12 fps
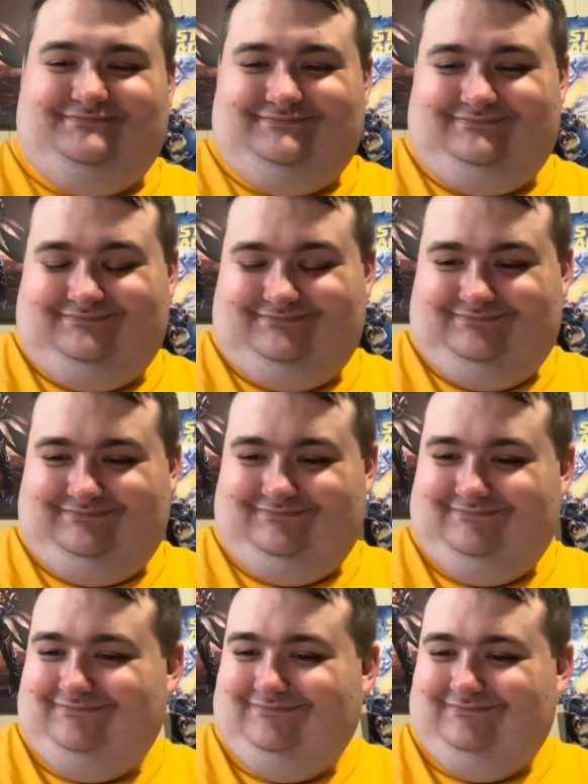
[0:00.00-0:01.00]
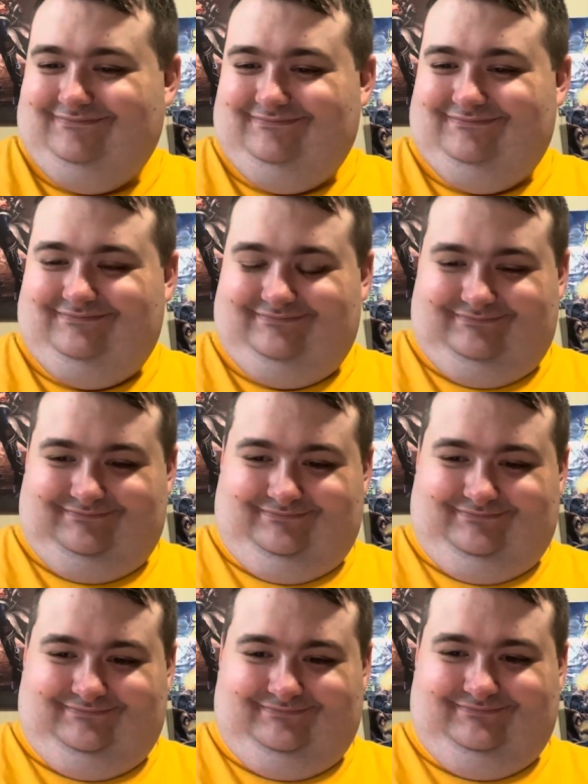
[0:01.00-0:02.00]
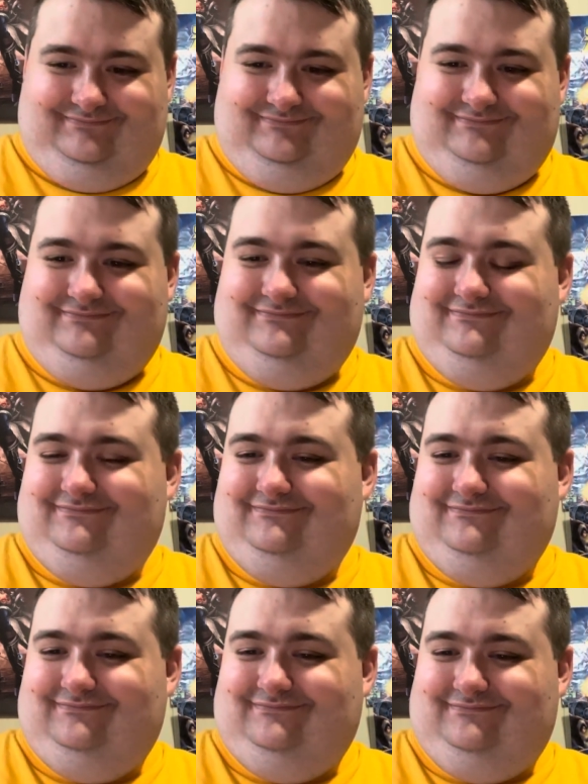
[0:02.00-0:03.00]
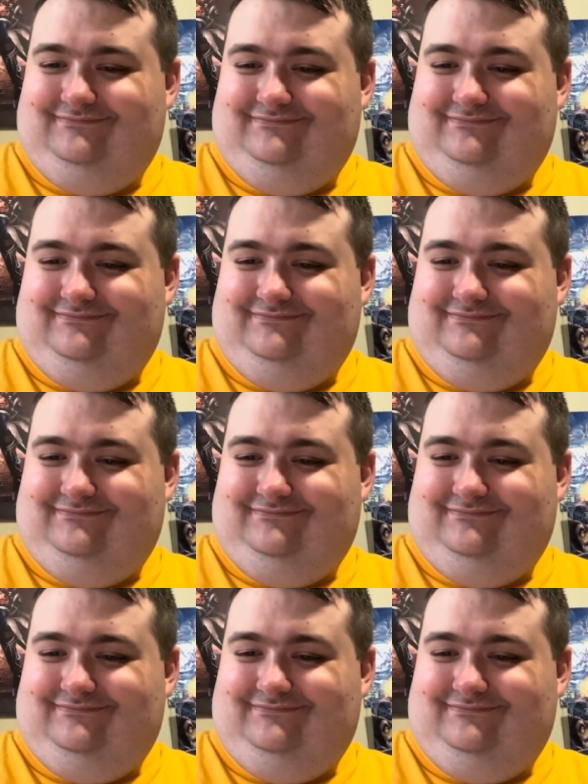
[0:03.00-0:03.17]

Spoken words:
Nobody speaks.